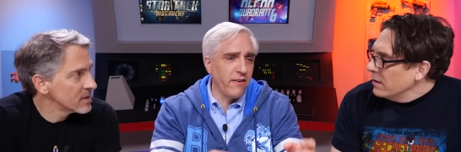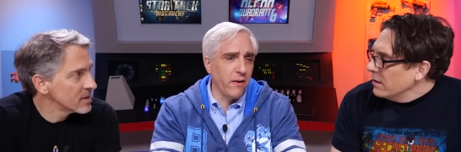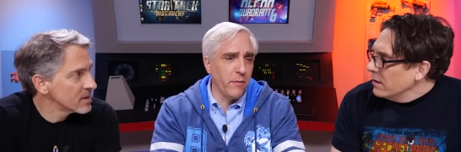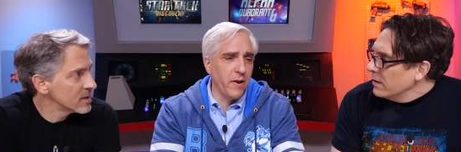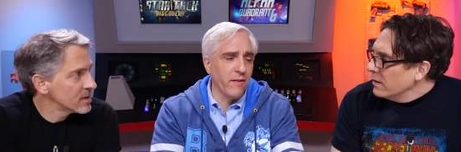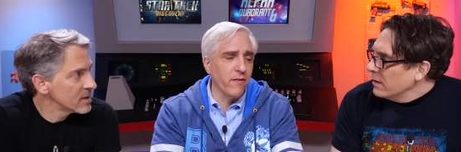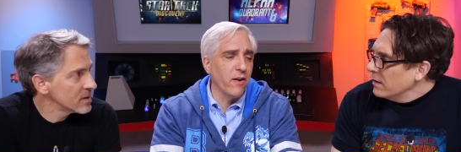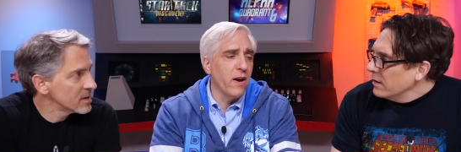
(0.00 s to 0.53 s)

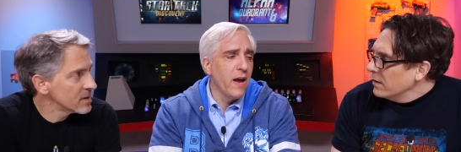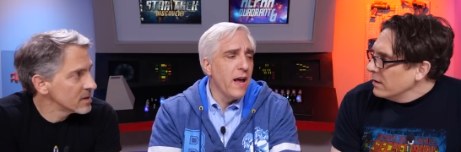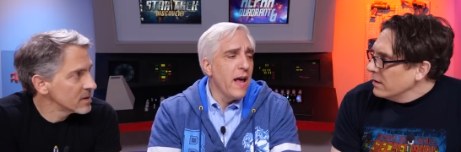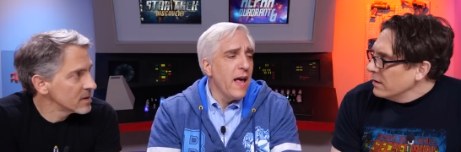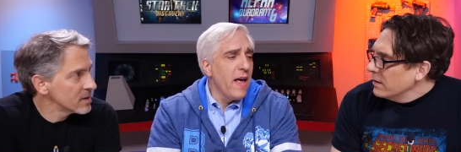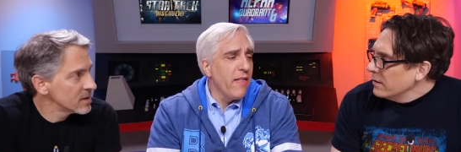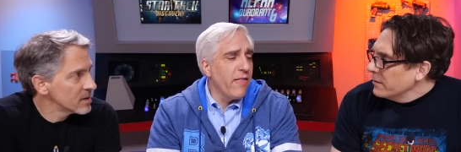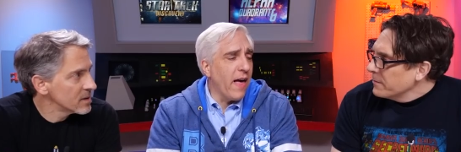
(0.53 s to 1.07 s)
Speaker 1: whatever
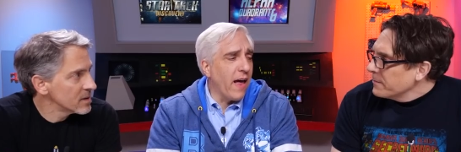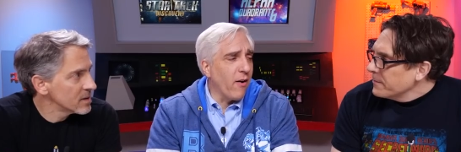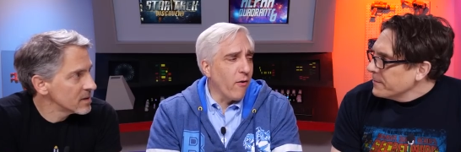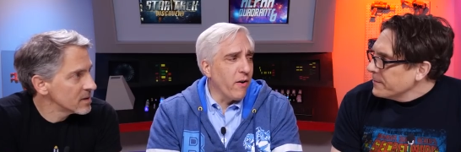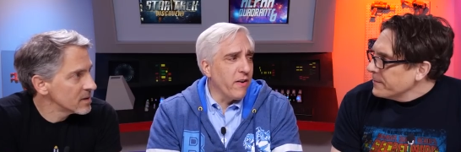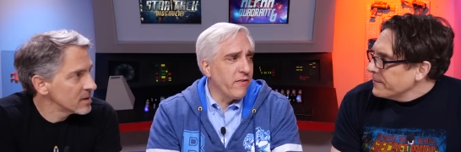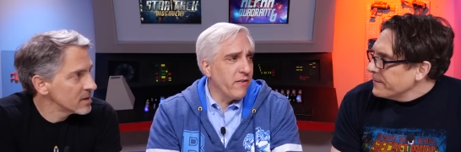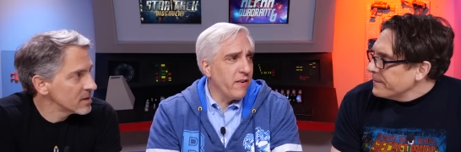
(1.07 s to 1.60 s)
that, or
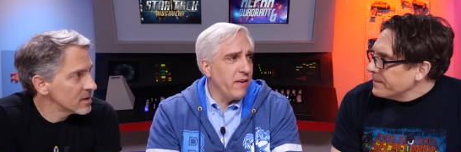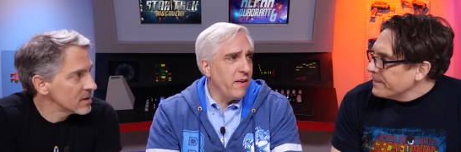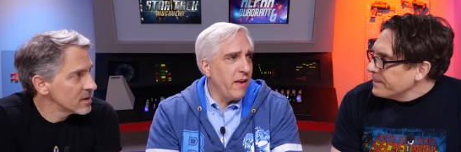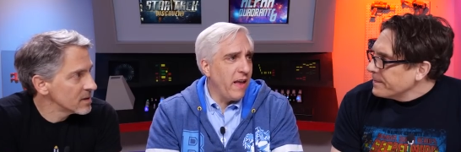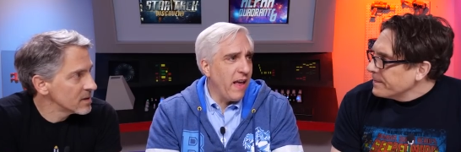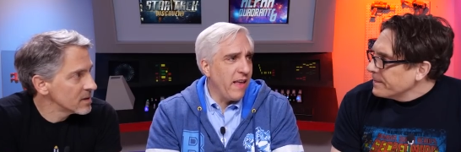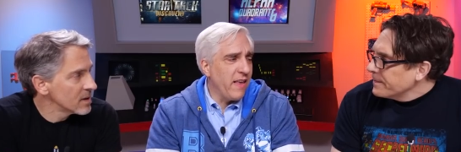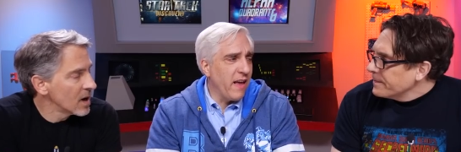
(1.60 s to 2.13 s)
he's he,
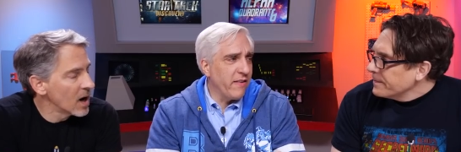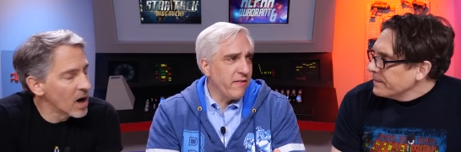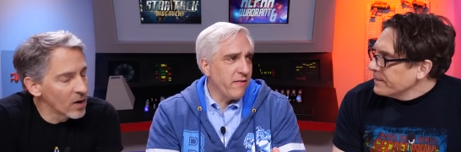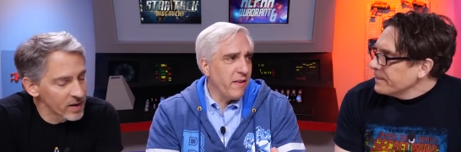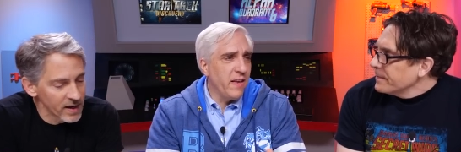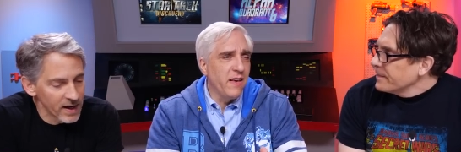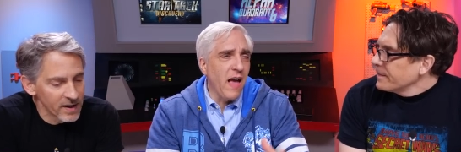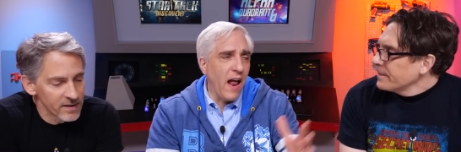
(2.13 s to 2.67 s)
has, ah,
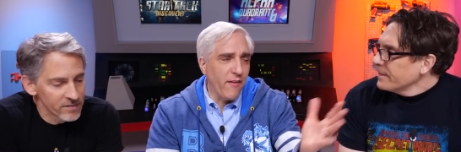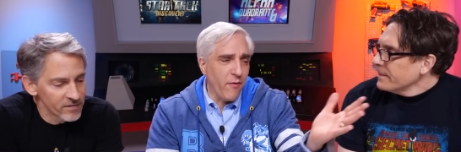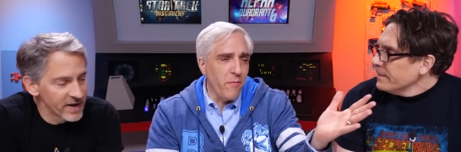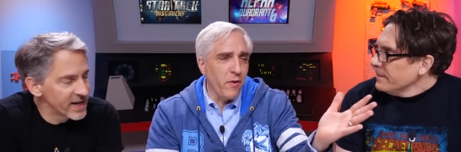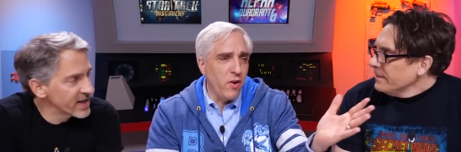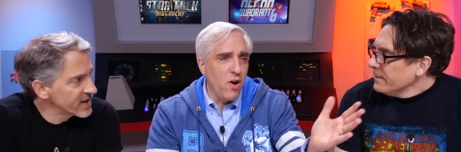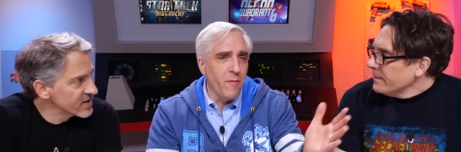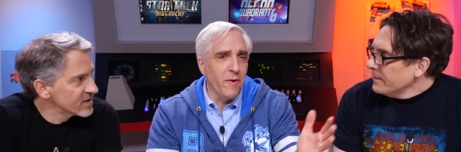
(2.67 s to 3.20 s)
okay. he got it from
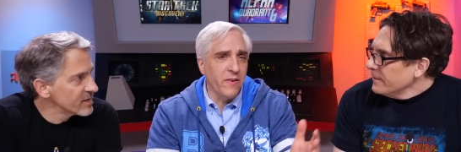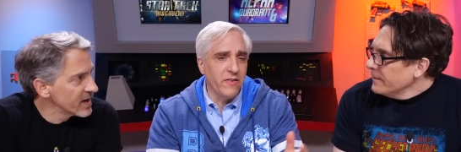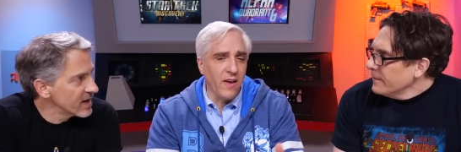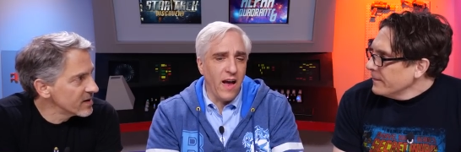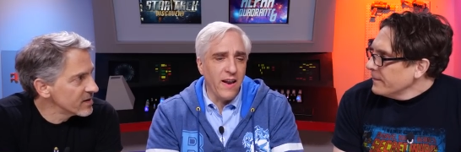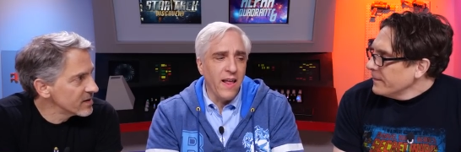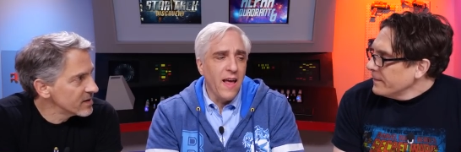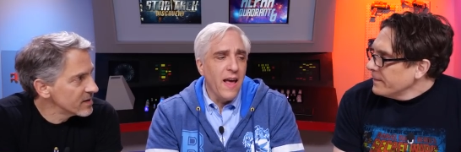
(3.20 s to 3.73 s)
reading the human
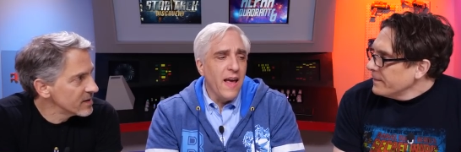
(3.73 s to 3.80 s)
side.